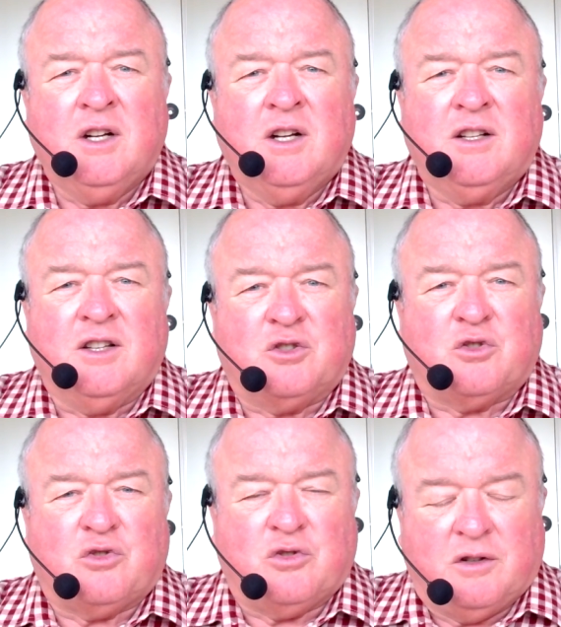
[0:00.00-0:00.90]

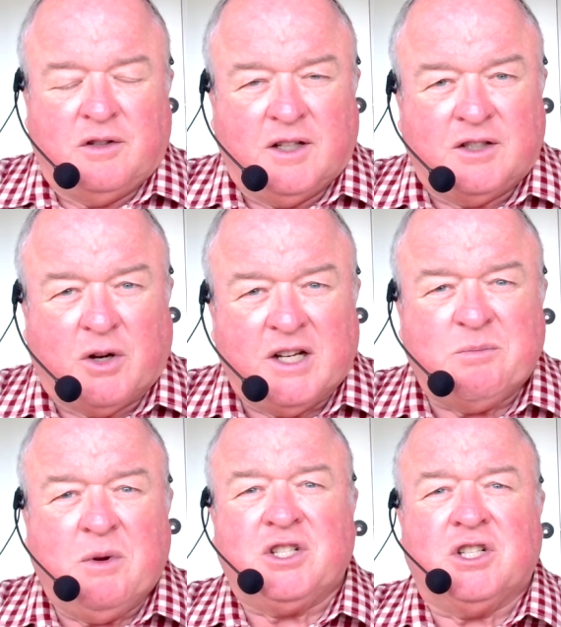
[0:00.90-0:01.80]
the
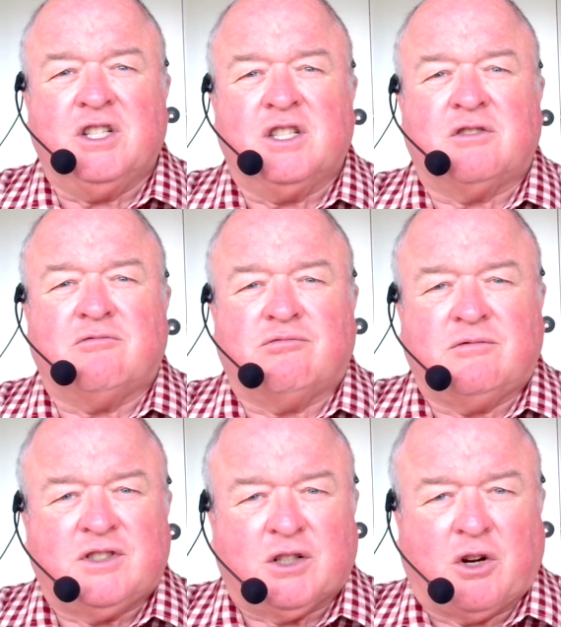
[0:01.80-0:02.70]
transmission is
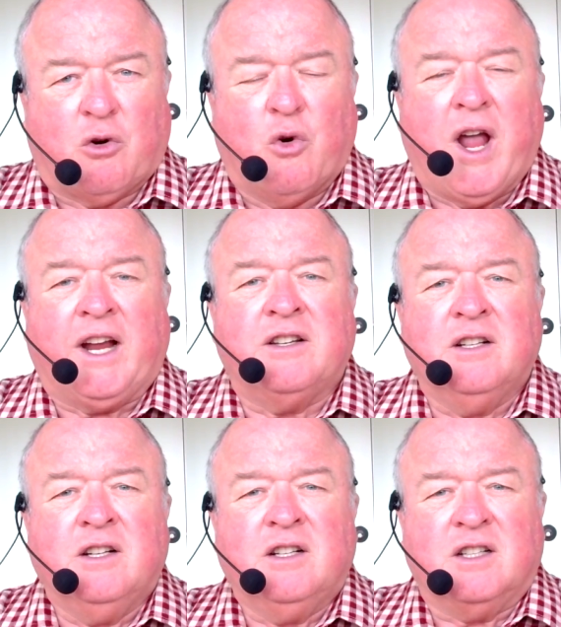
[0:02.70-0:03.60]
correct,
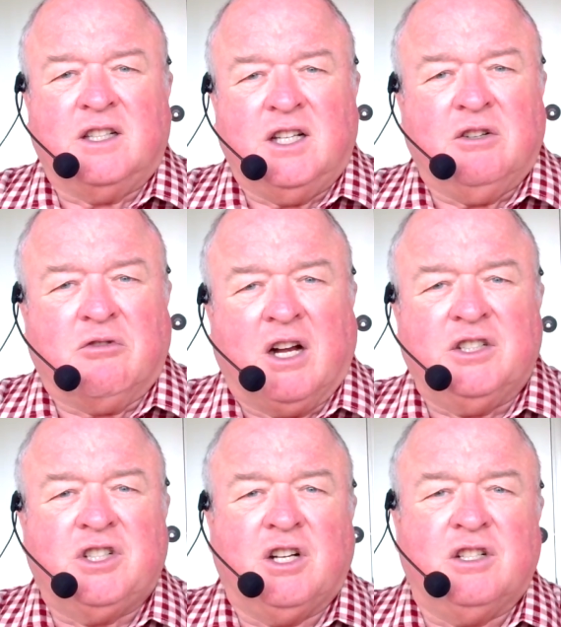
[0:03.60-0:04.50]
gear
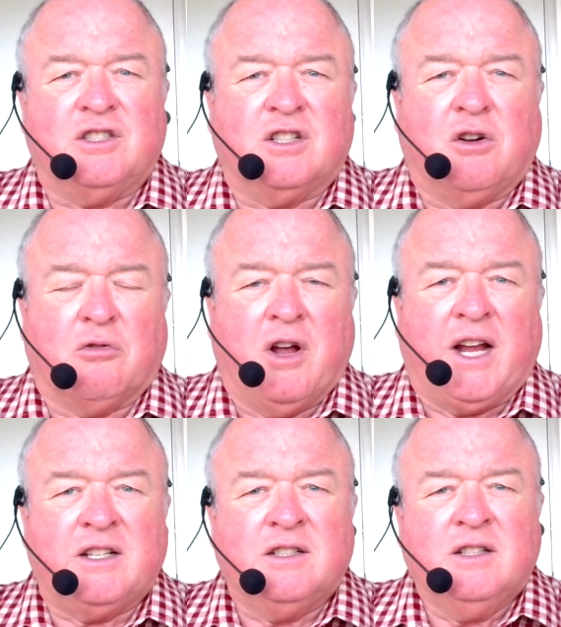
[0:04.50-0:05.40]
ratios are
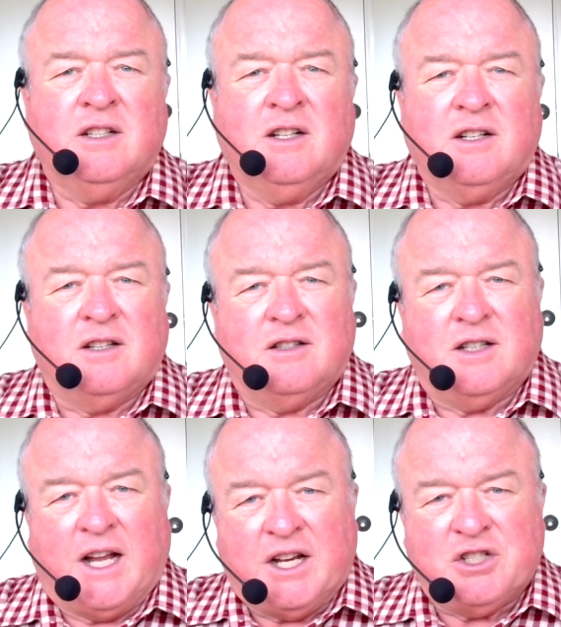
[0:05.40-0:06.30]
correct,
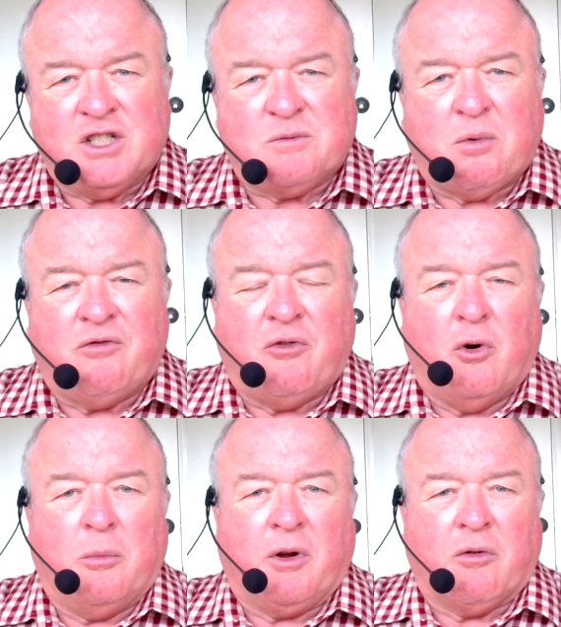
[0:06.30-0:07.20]
the engine's
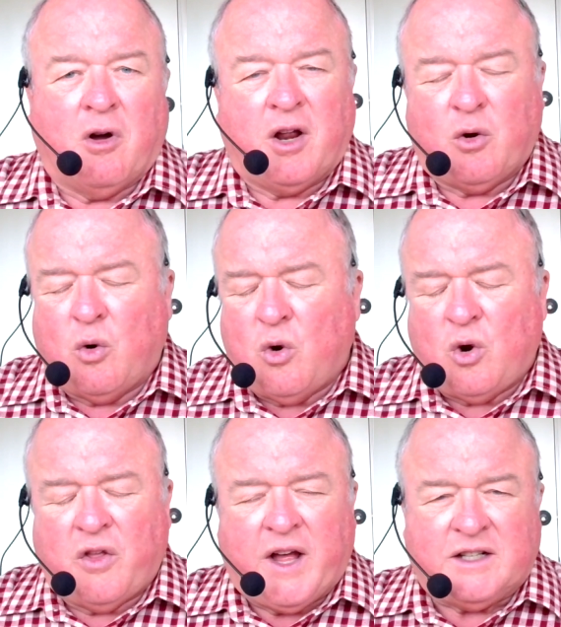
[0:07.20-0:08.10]
performing right, all
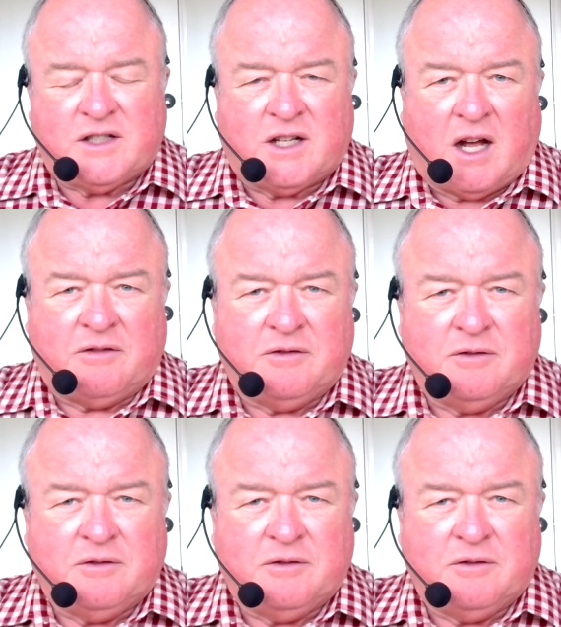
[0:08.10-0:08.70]
of that stuff.